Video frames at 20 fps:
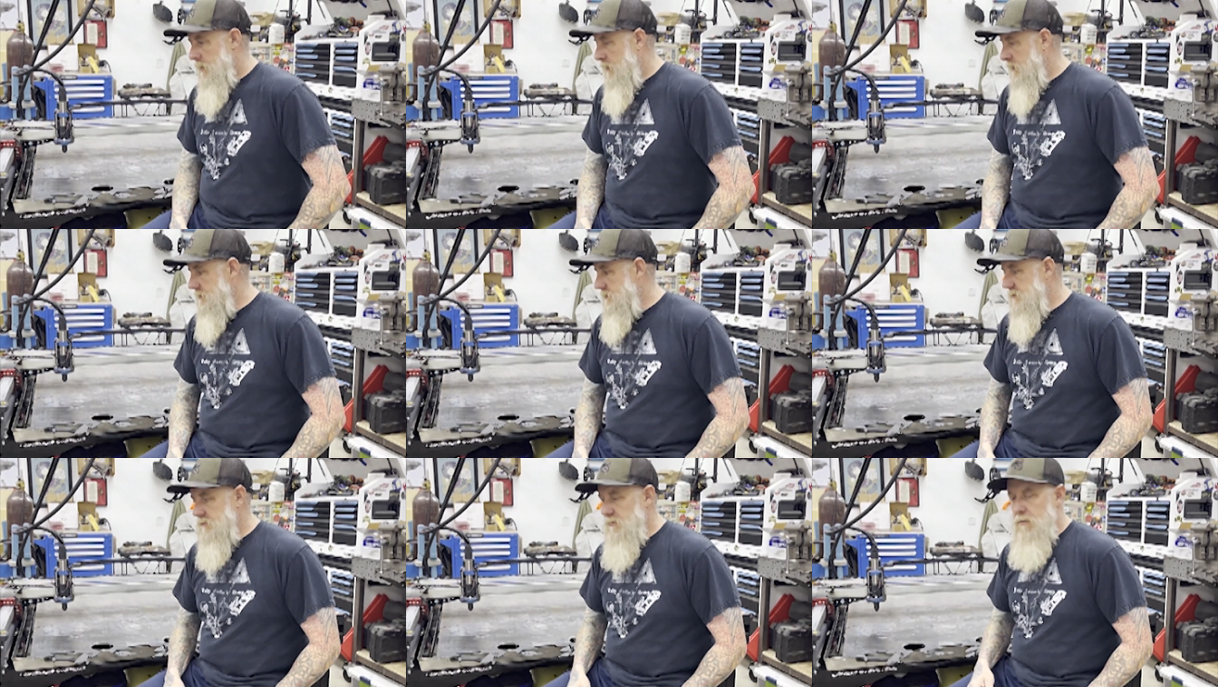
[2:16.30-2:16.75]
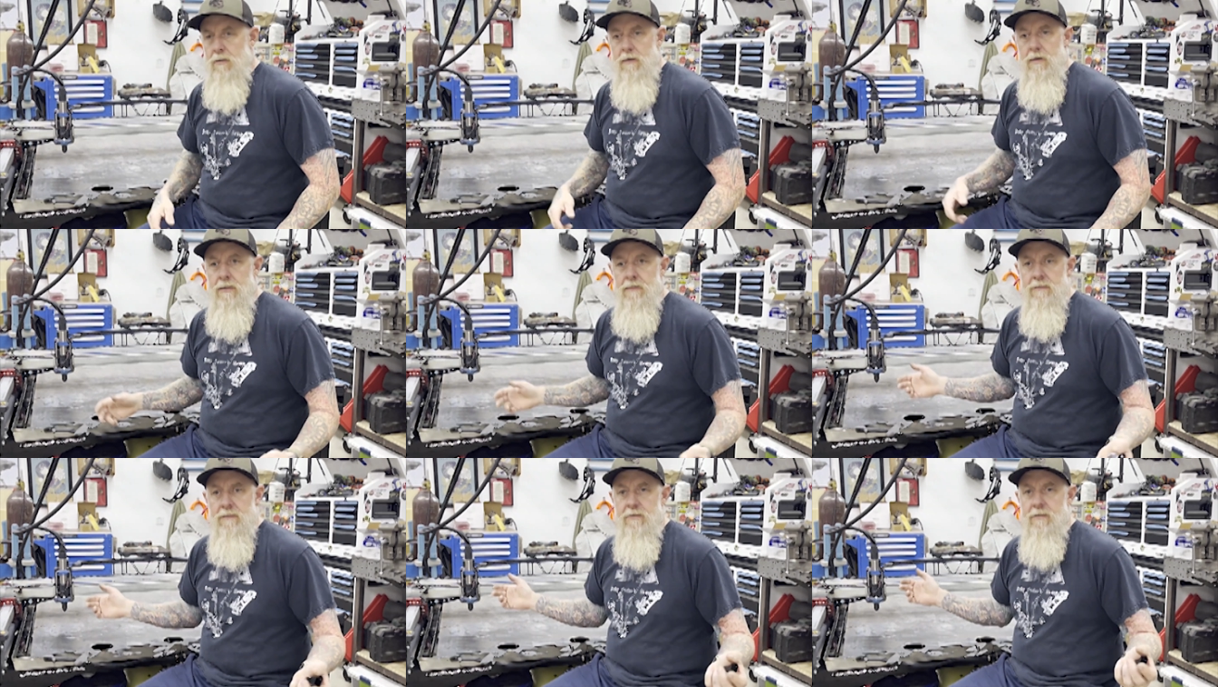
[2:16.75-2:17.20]
just started
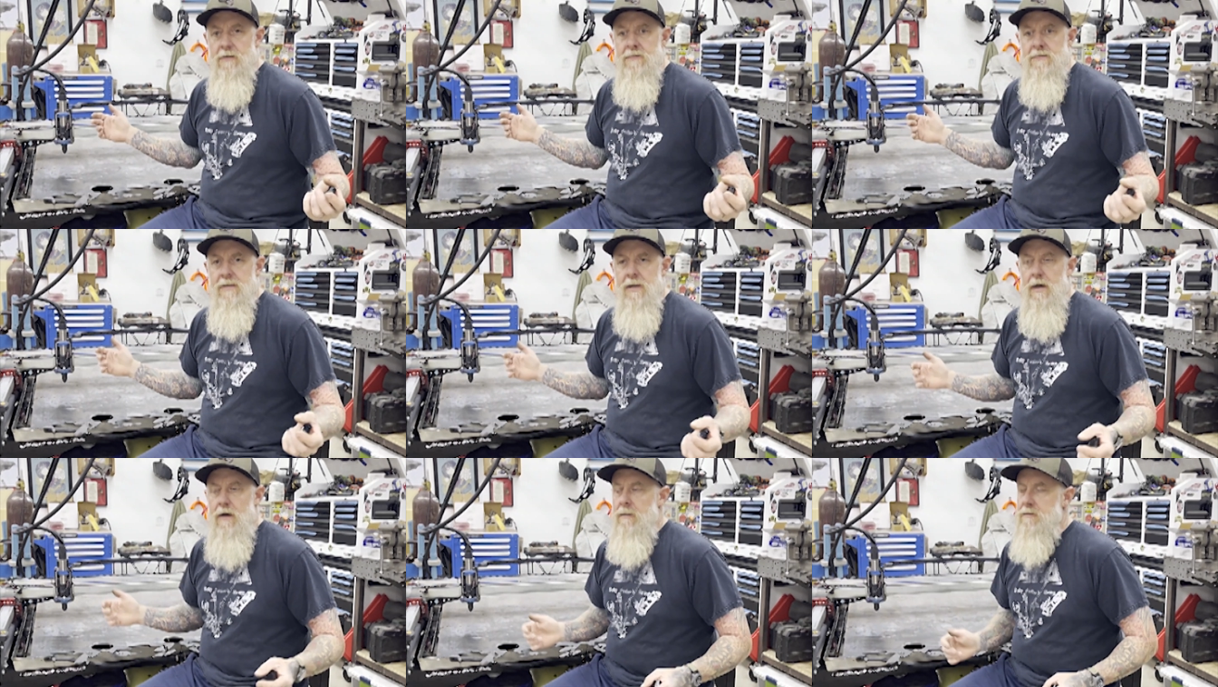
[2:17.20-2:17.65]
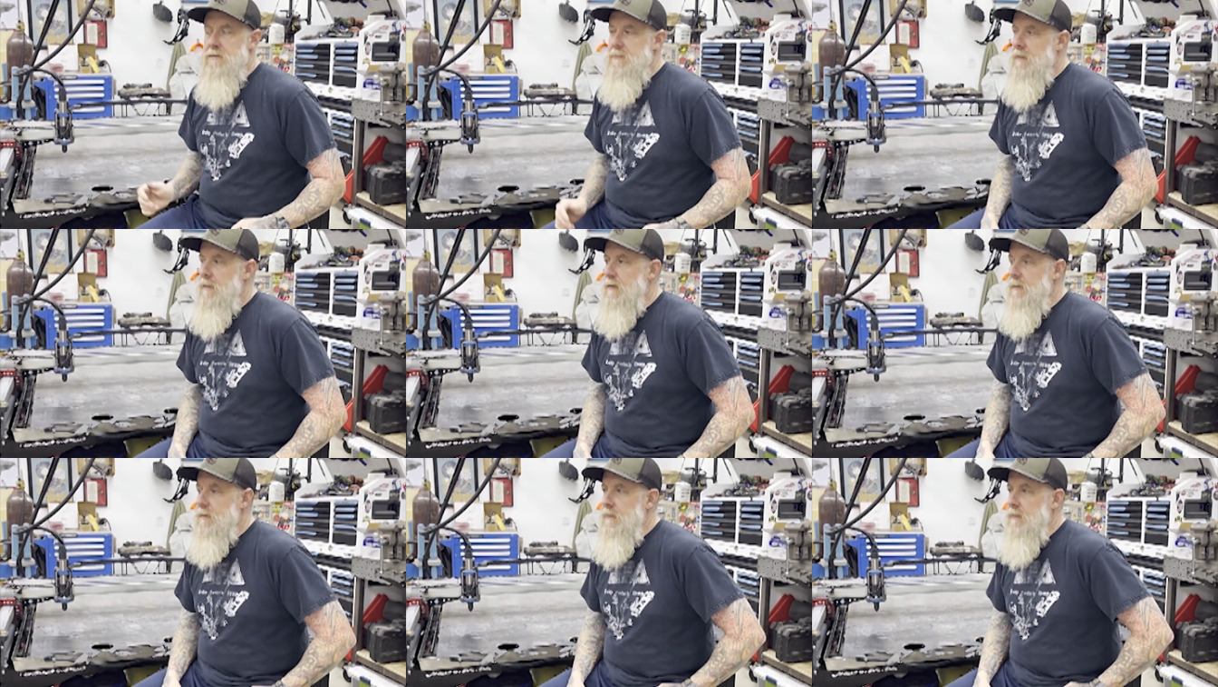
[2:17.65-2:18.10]
cutting things out.
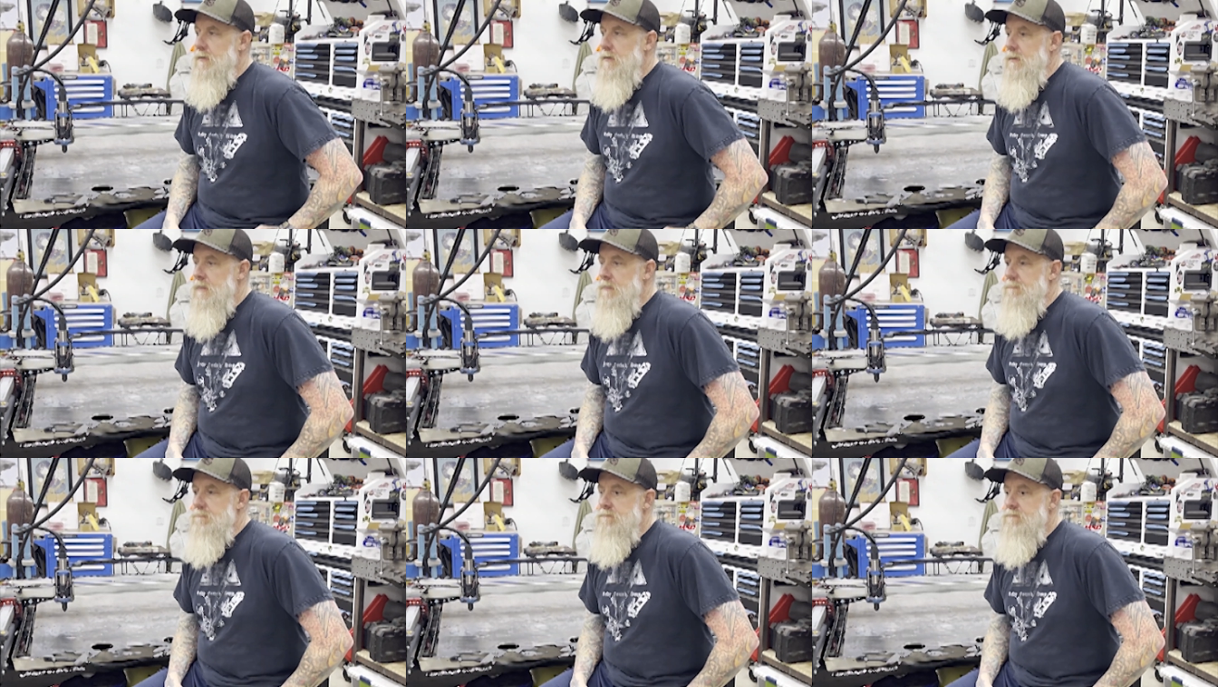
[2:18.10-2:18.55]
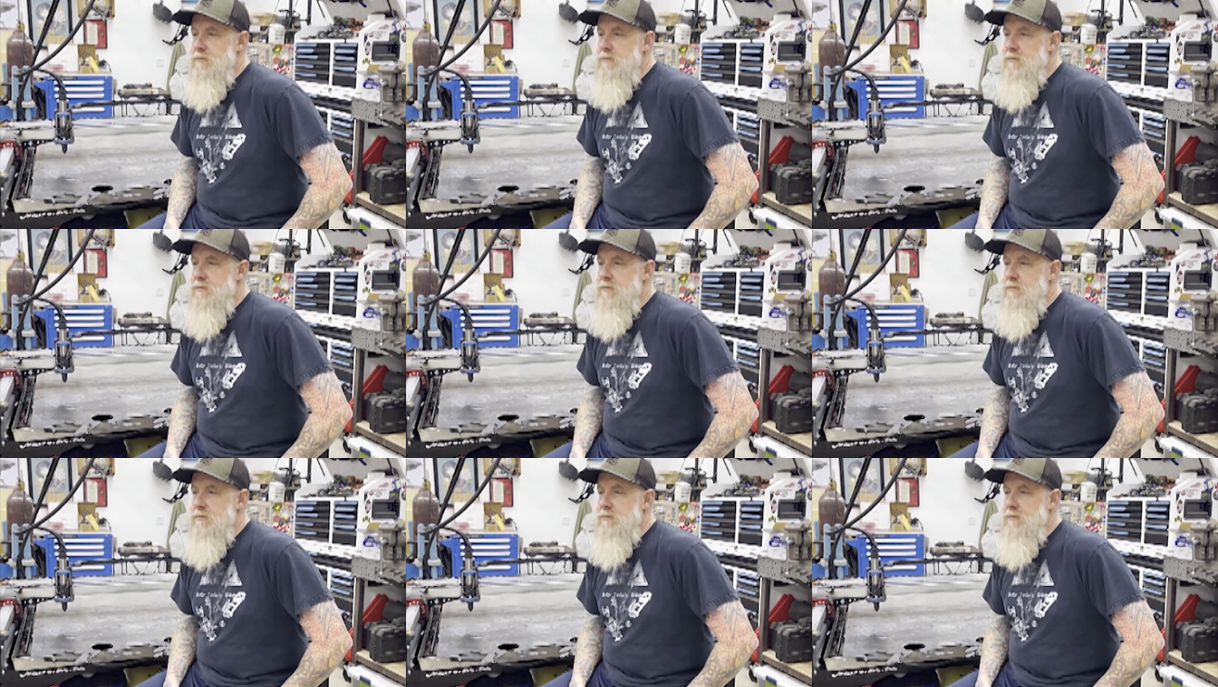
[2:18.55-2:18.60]
I